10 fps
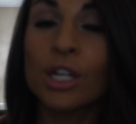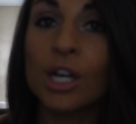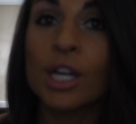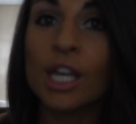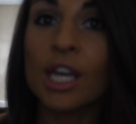
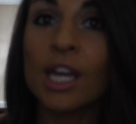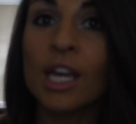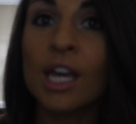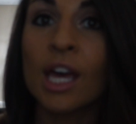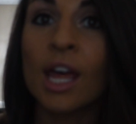
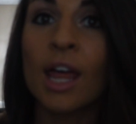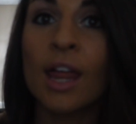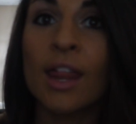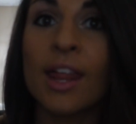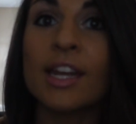cookie
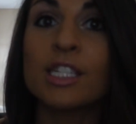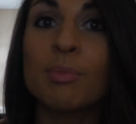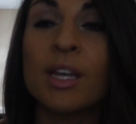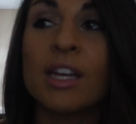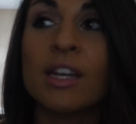that has
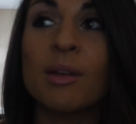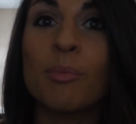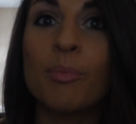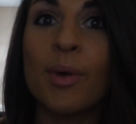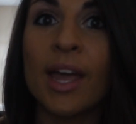
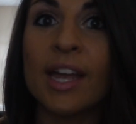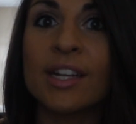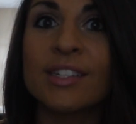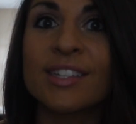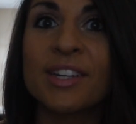been
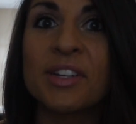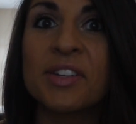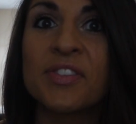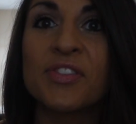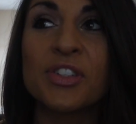baked
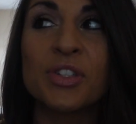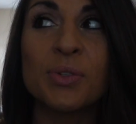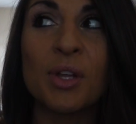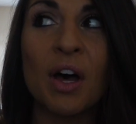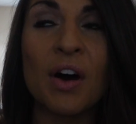for
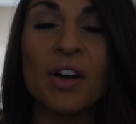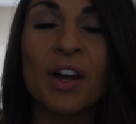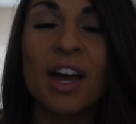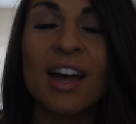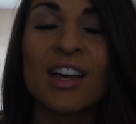too
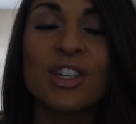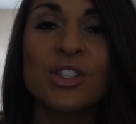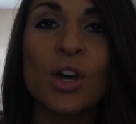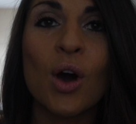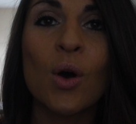long.
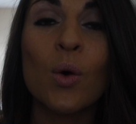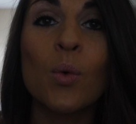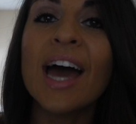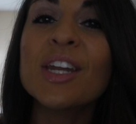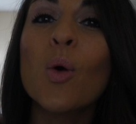
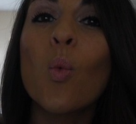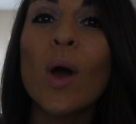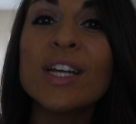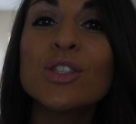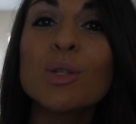So adding
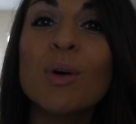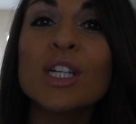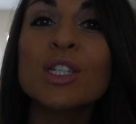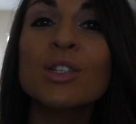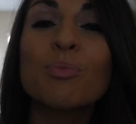way too
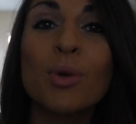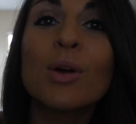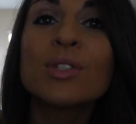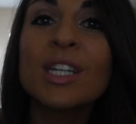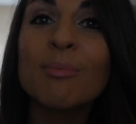much
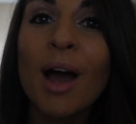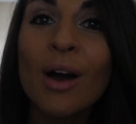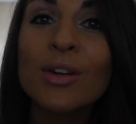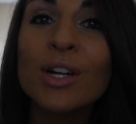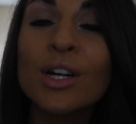protein
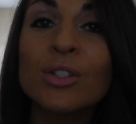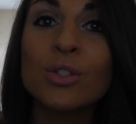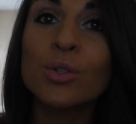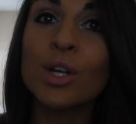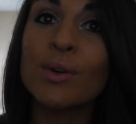powder
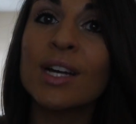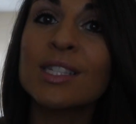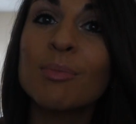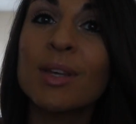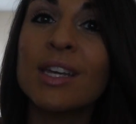to your
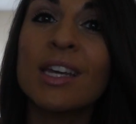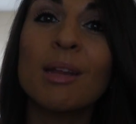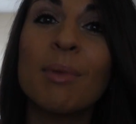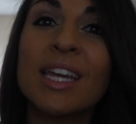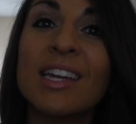recipe
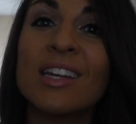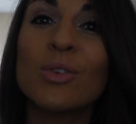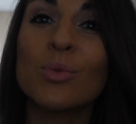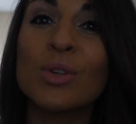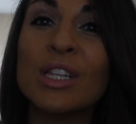can make
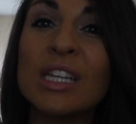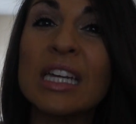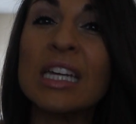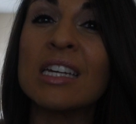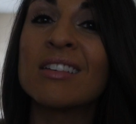it
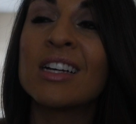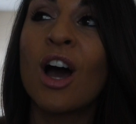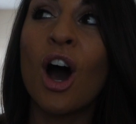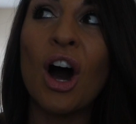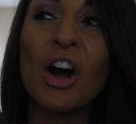really
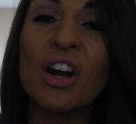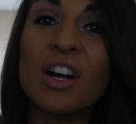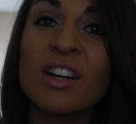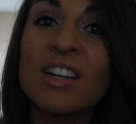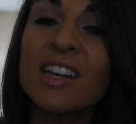
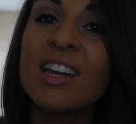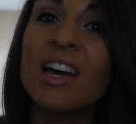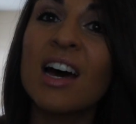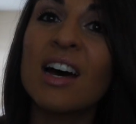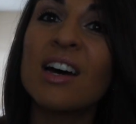hard,
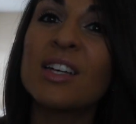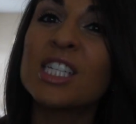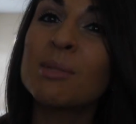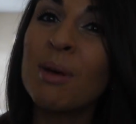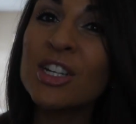
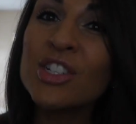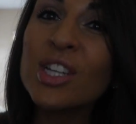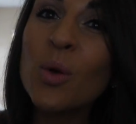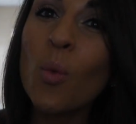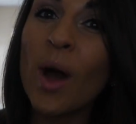
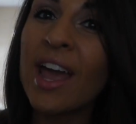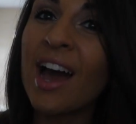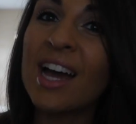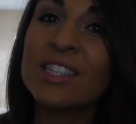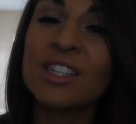especially whey
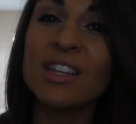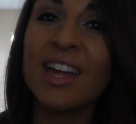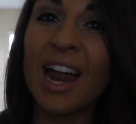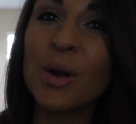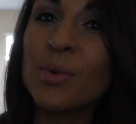
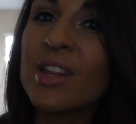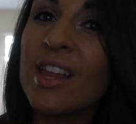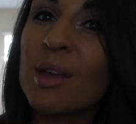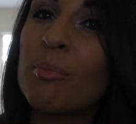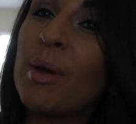isolate. I don't really
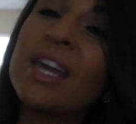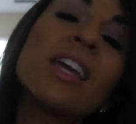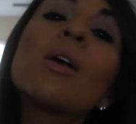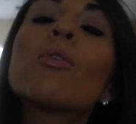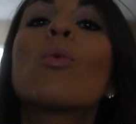like
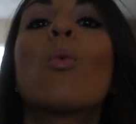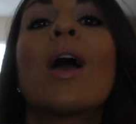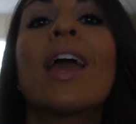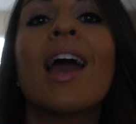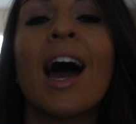baking with
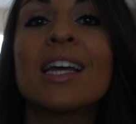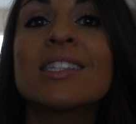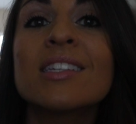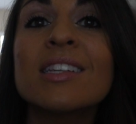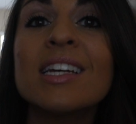whey
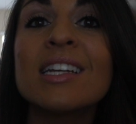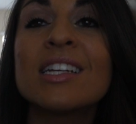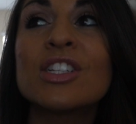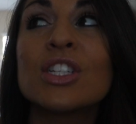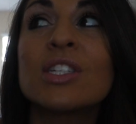isolate.
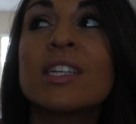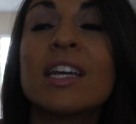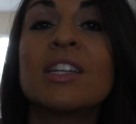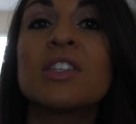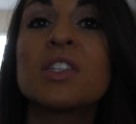It just
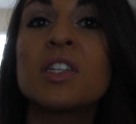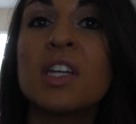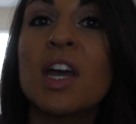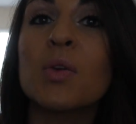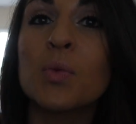tends to
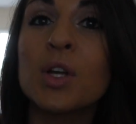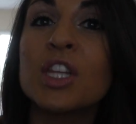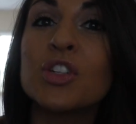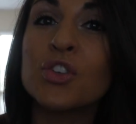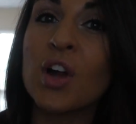get
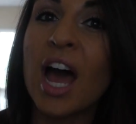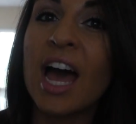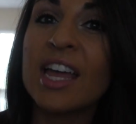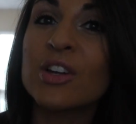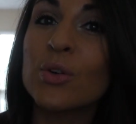really
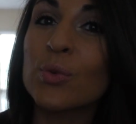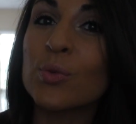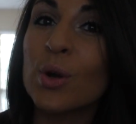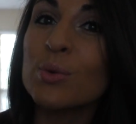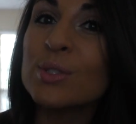dry and
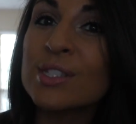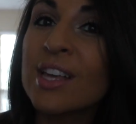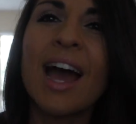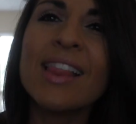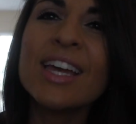gross.
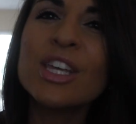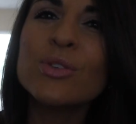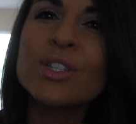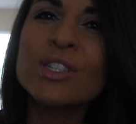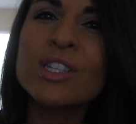I like
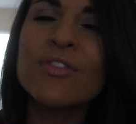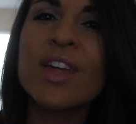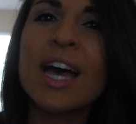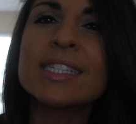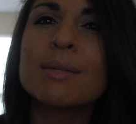using stuff
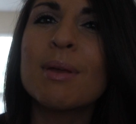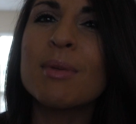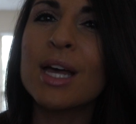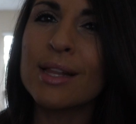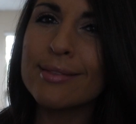that has
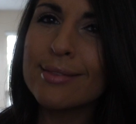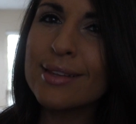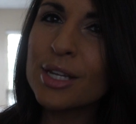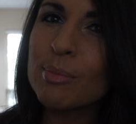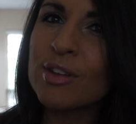maybe a
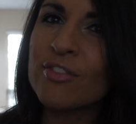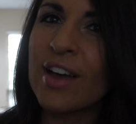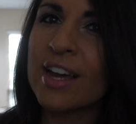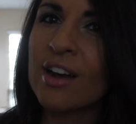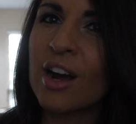little bit of
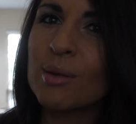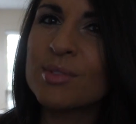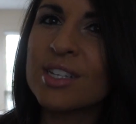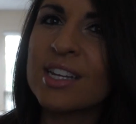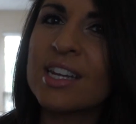fat and carbs
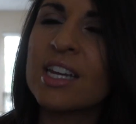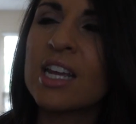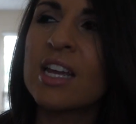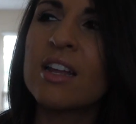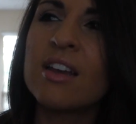in it,
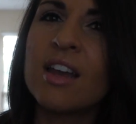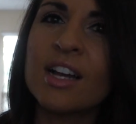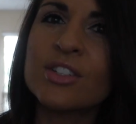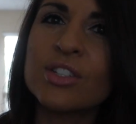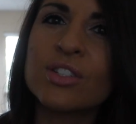
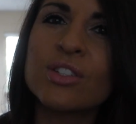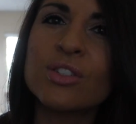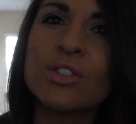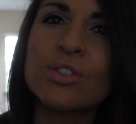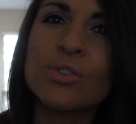not just
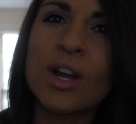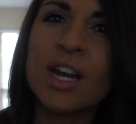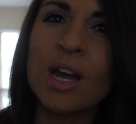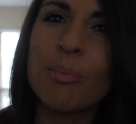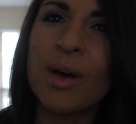
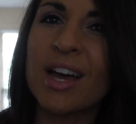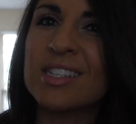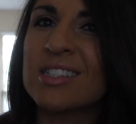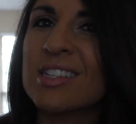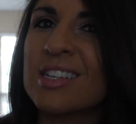straight up
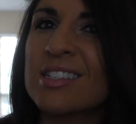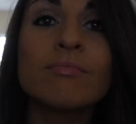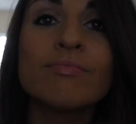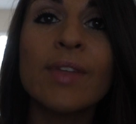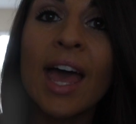isolate.
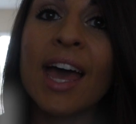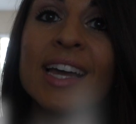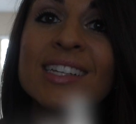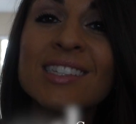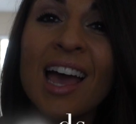
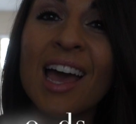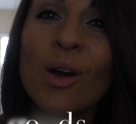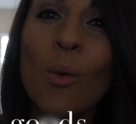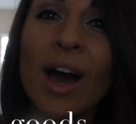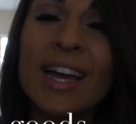Eggs,
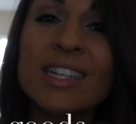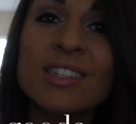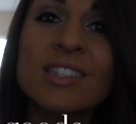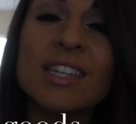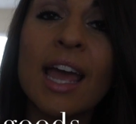egg
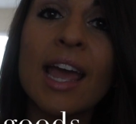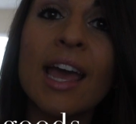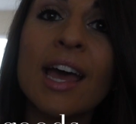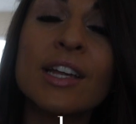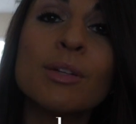whites,
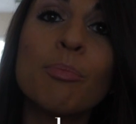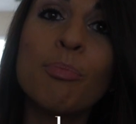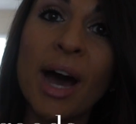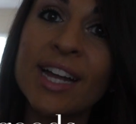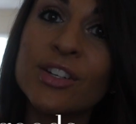and
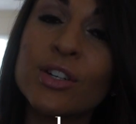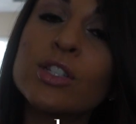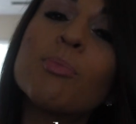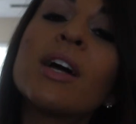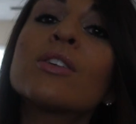
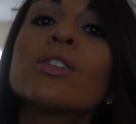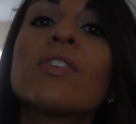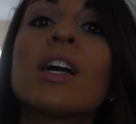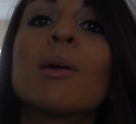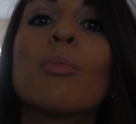binders. Binders are
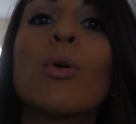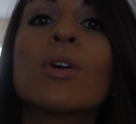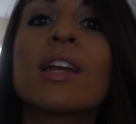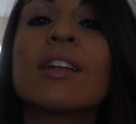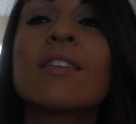very
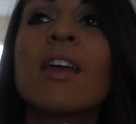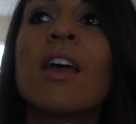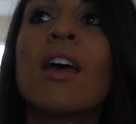important.